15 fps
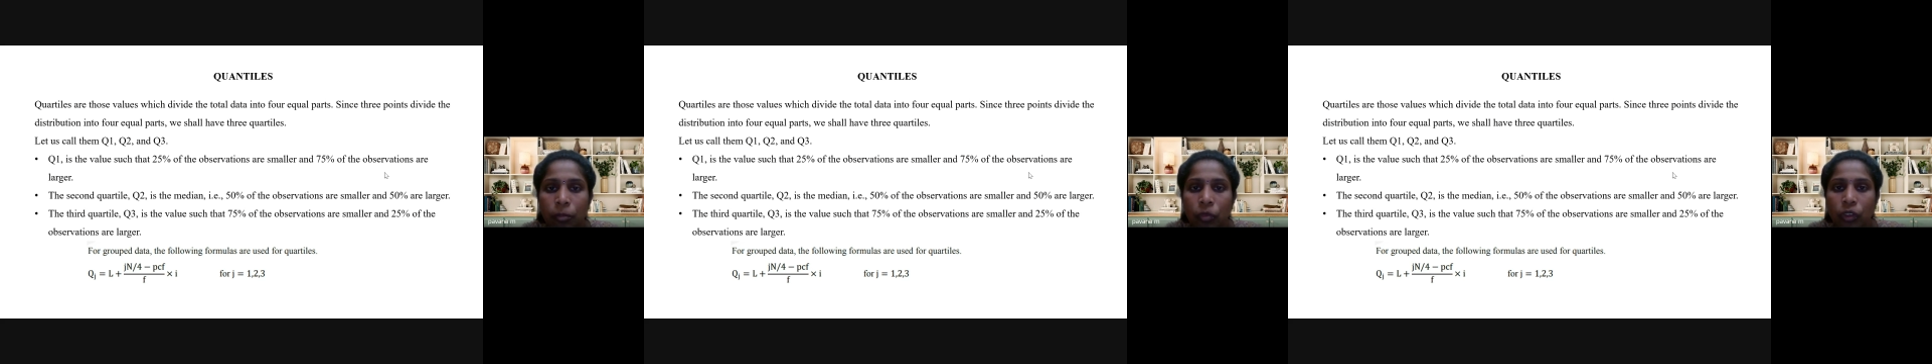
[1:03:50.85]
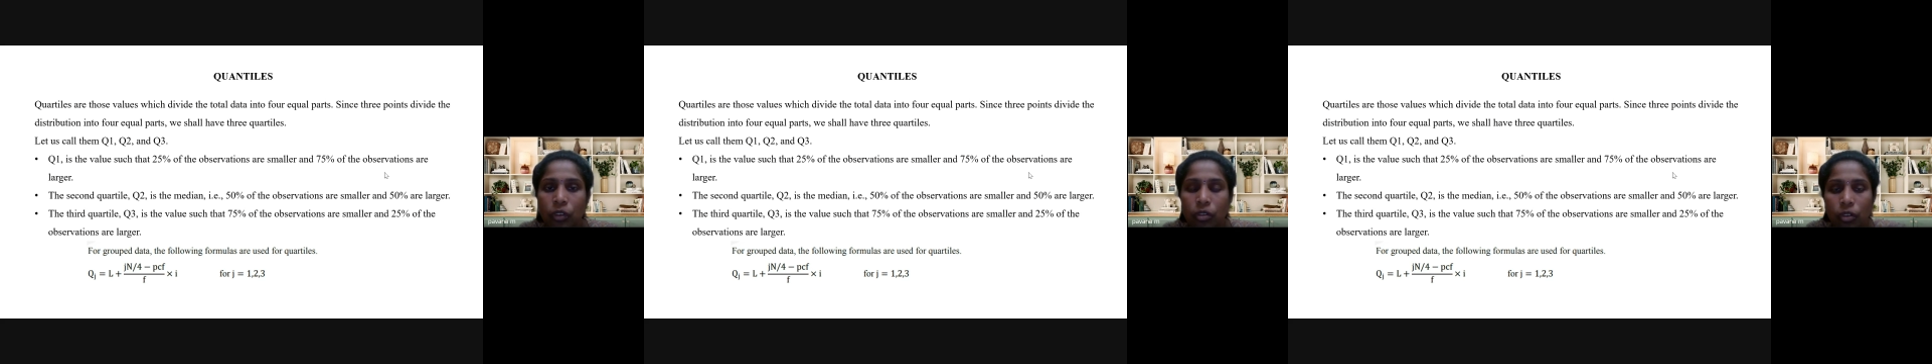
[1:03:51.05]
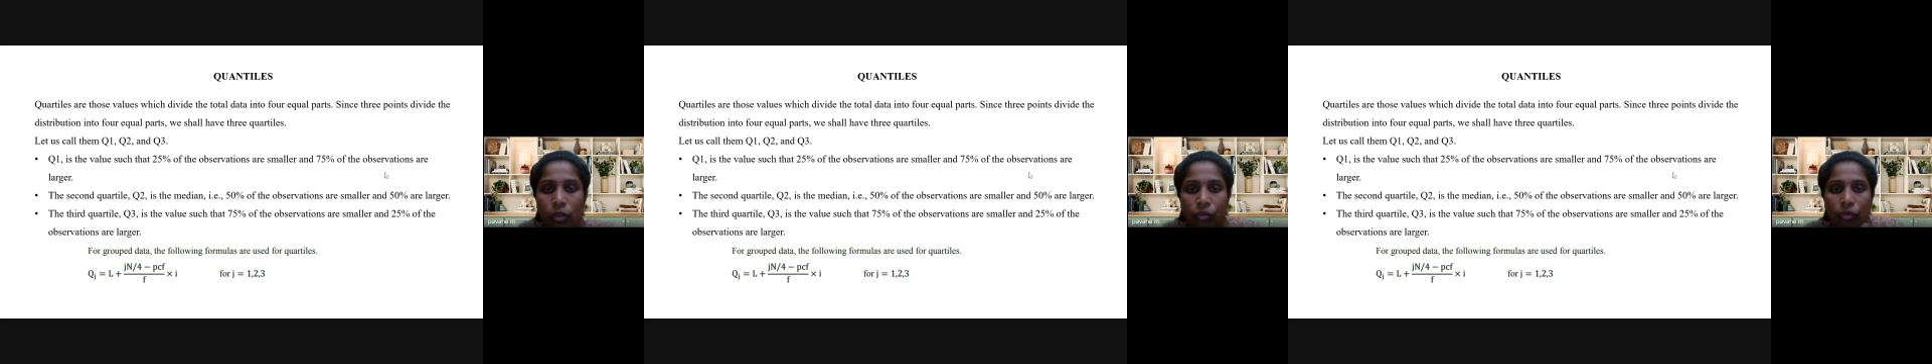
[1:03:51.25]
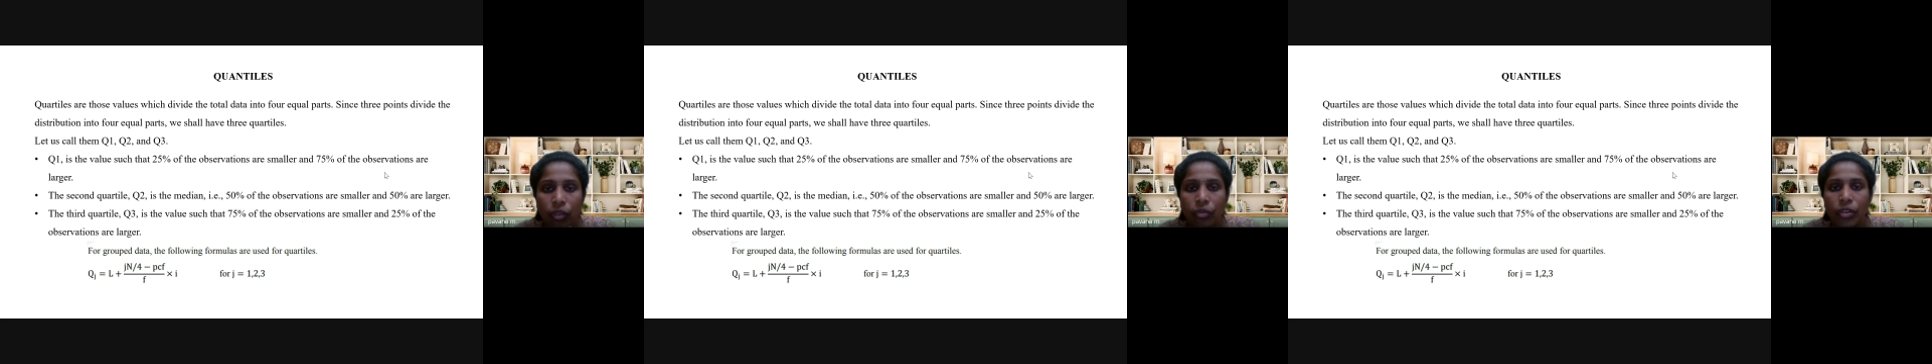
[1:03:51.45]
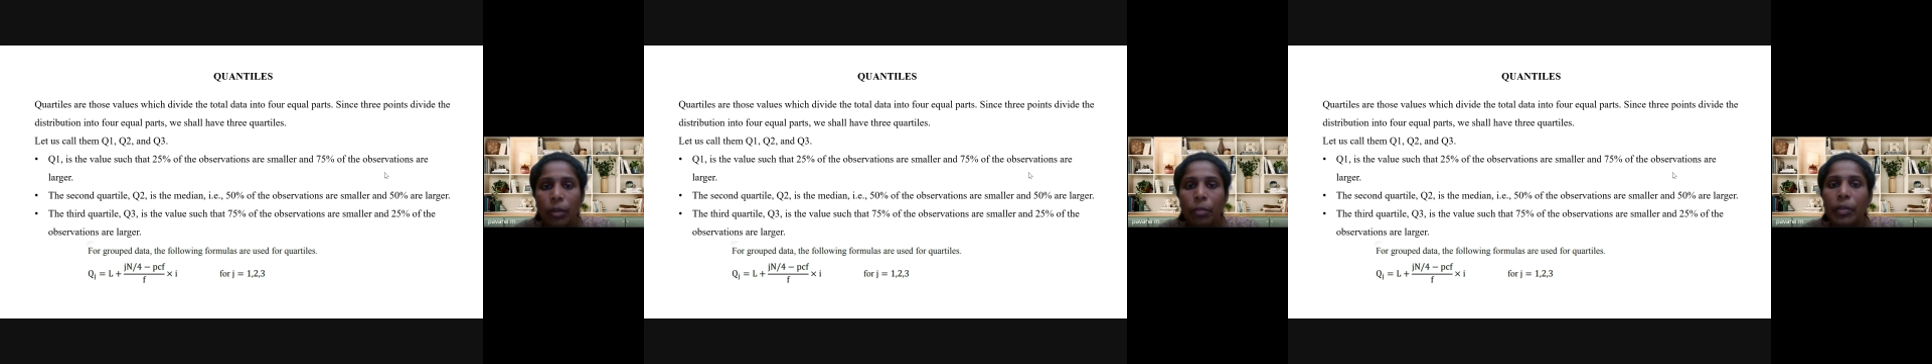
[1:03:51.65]
So
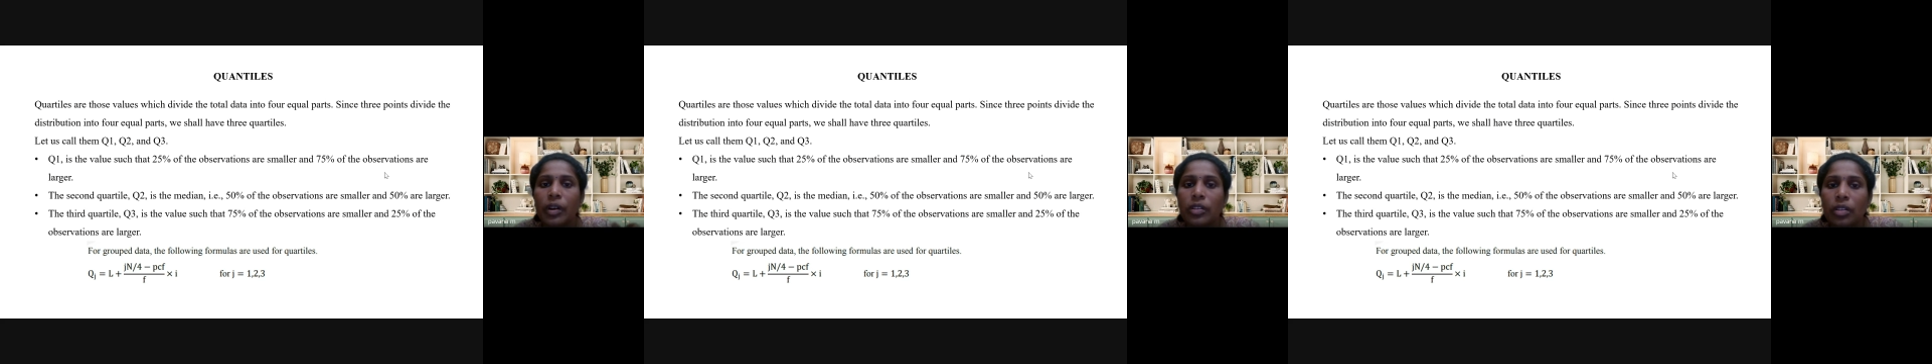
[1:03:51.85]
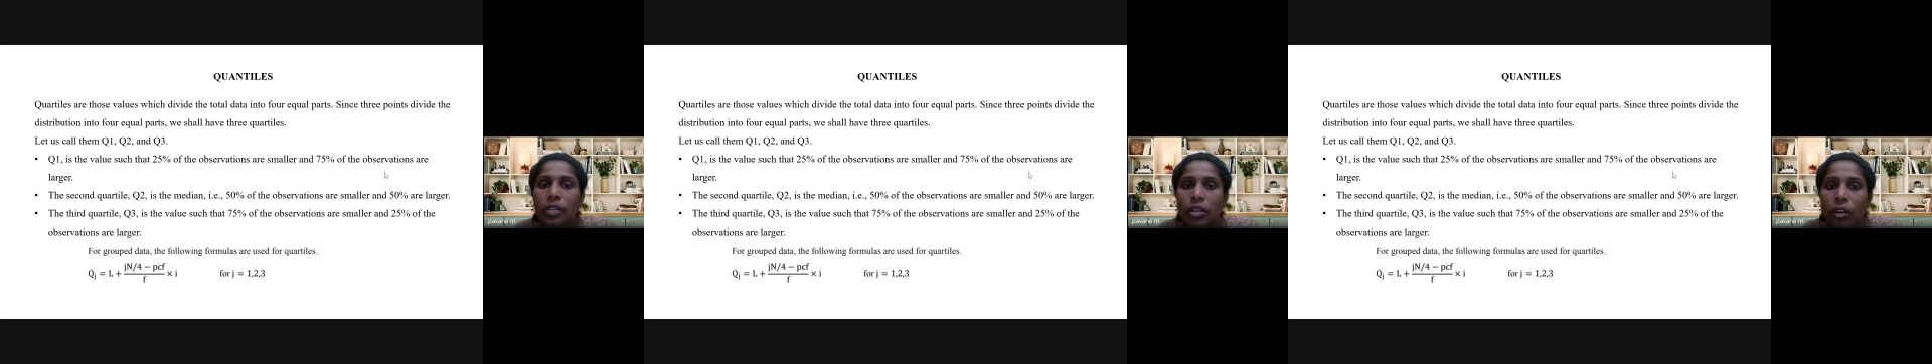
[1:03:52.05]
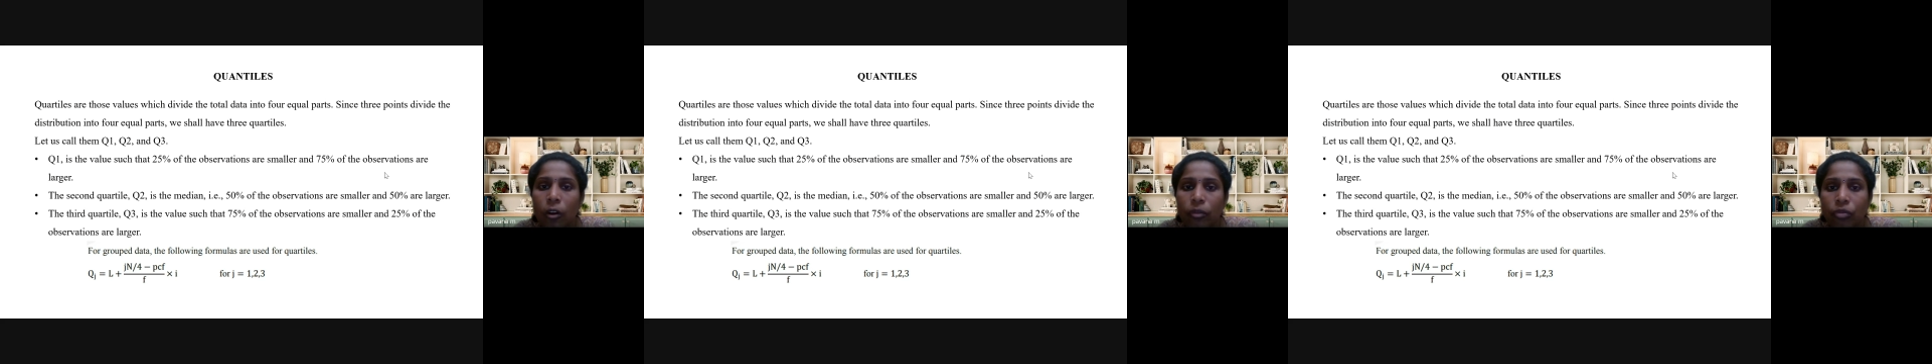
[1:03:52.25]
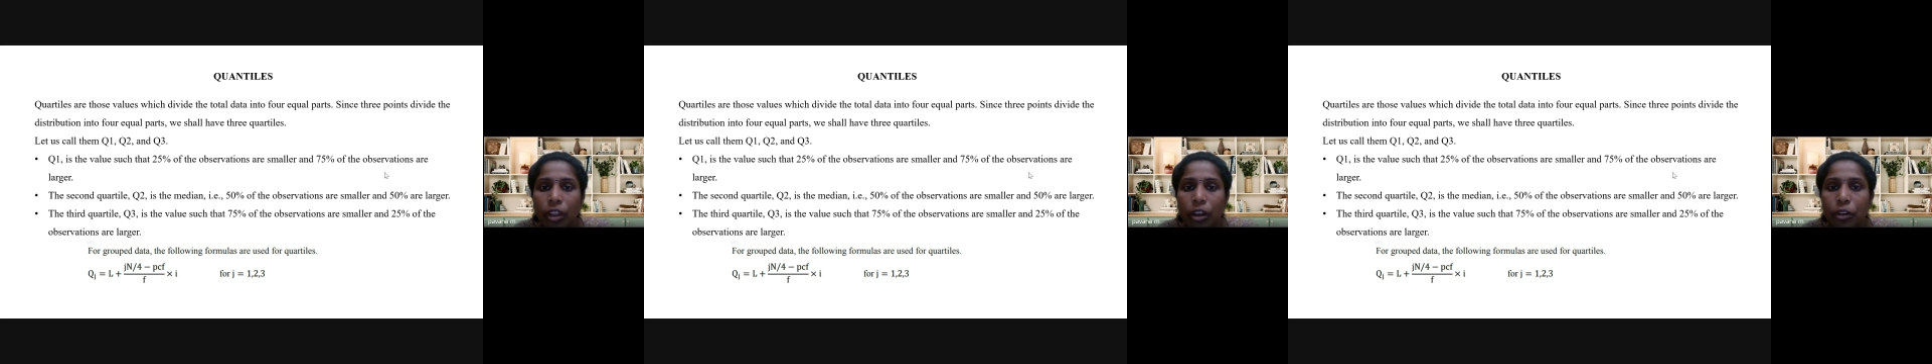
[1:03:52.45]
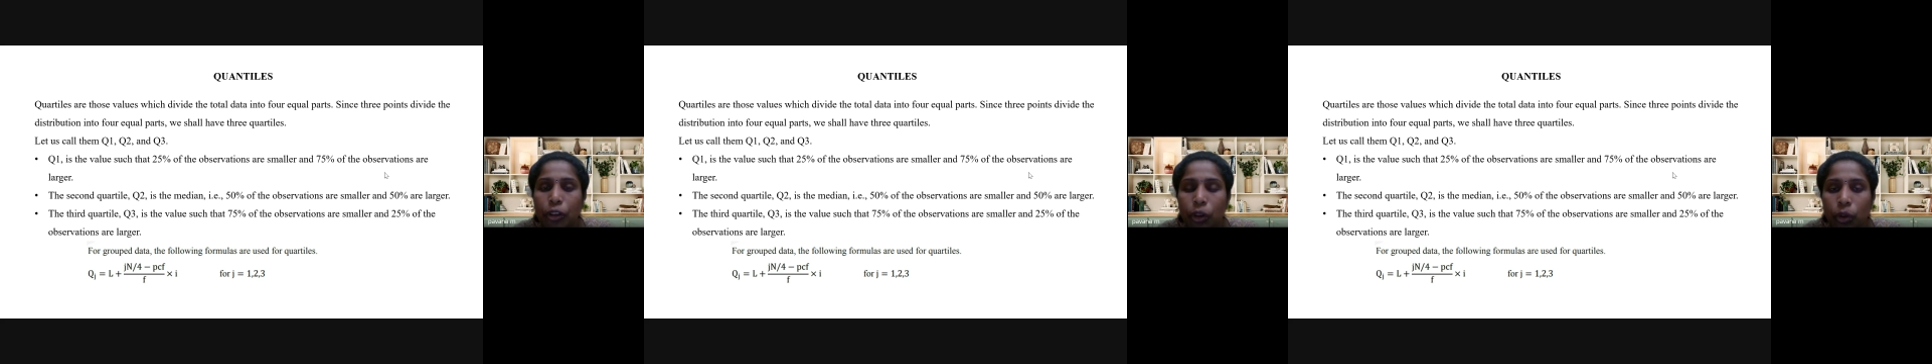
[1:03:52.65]
50% of
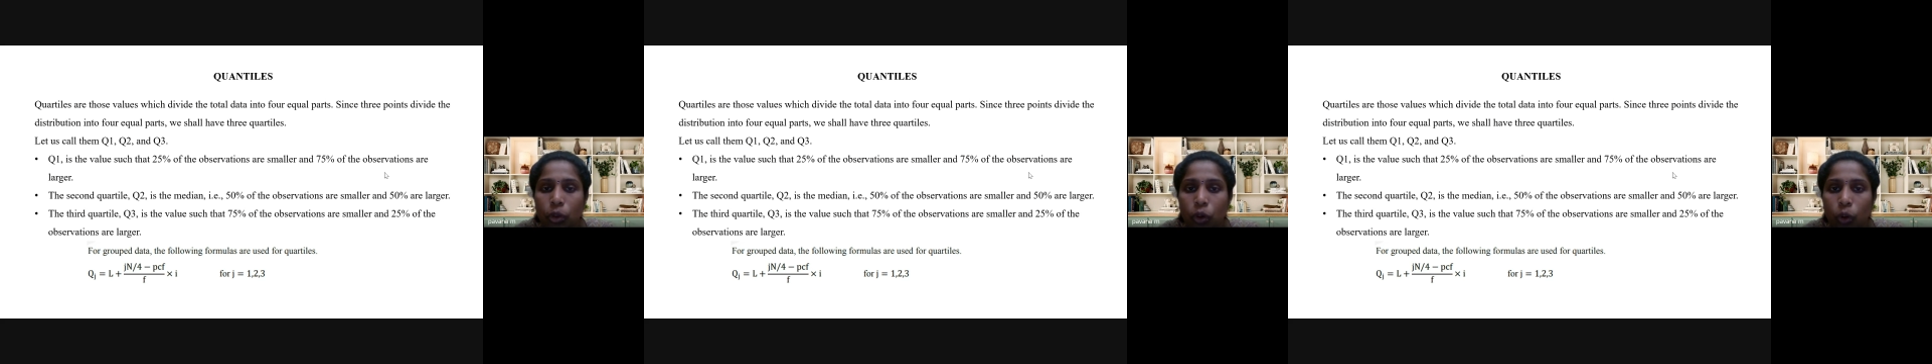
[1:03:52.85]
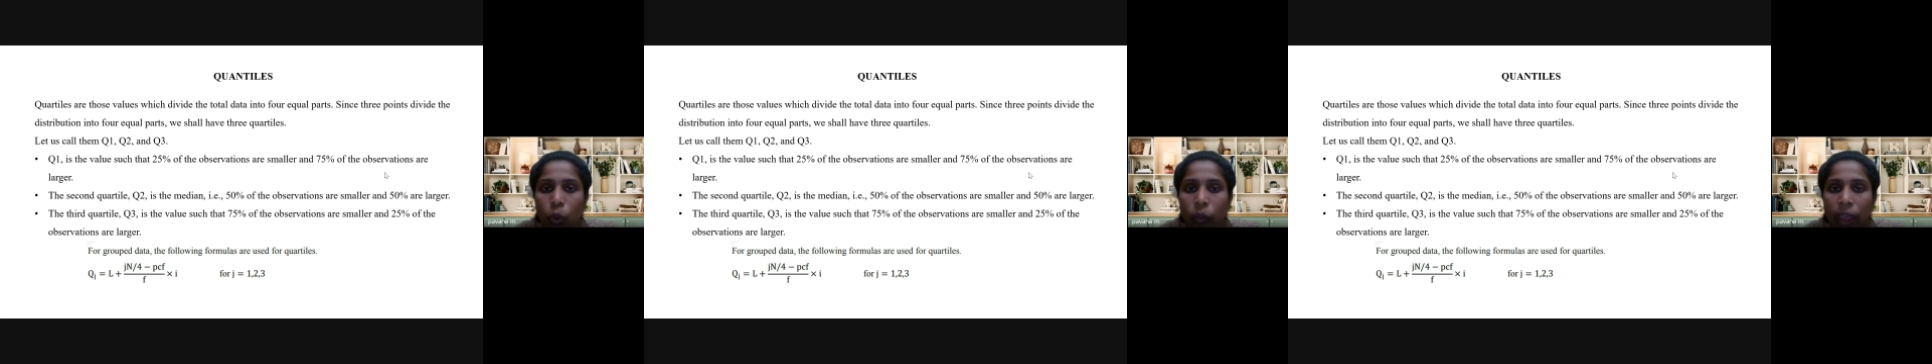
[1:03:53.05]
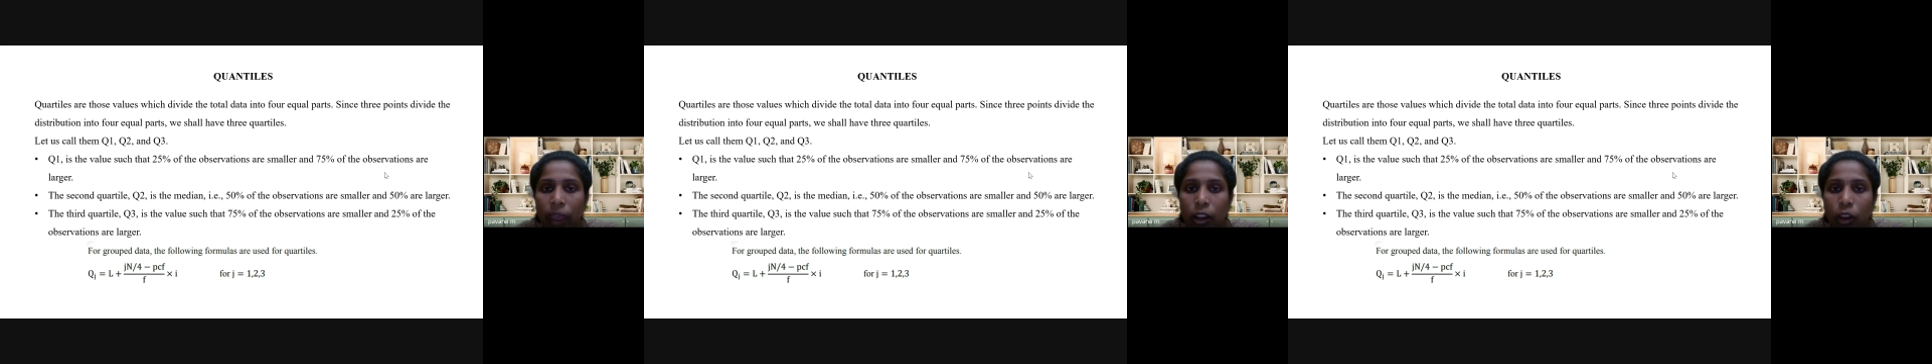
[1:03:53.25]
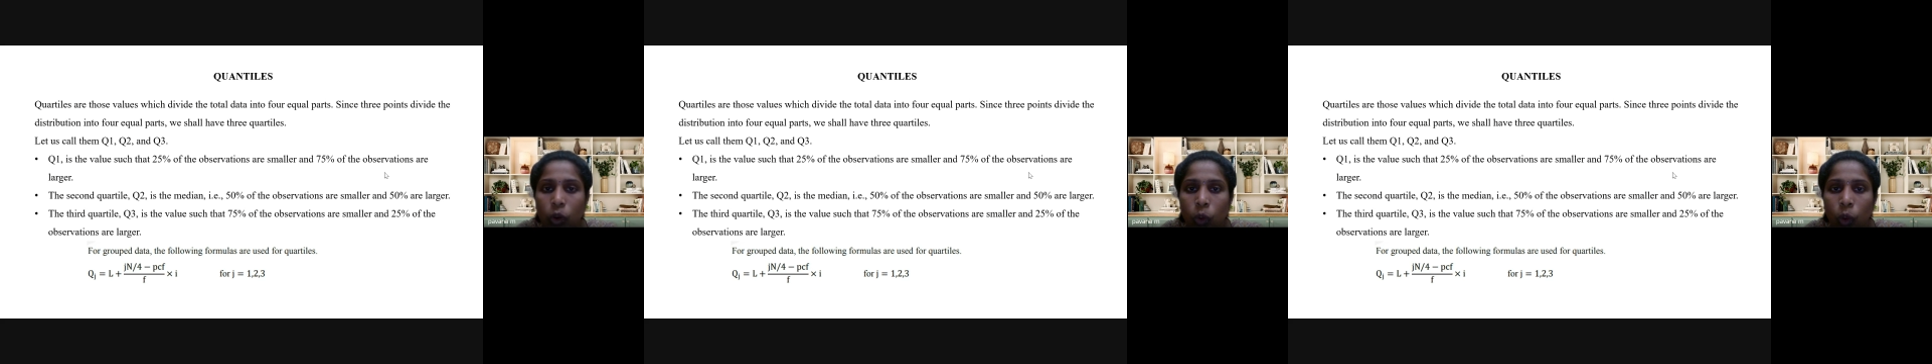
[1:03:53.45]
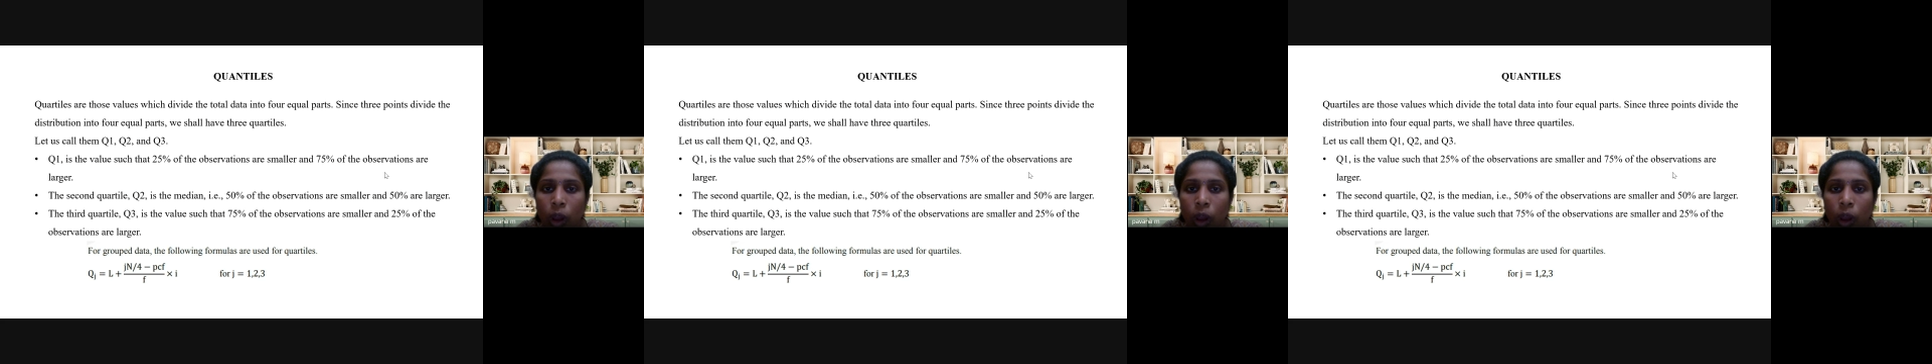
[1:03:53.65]
that Q2 value,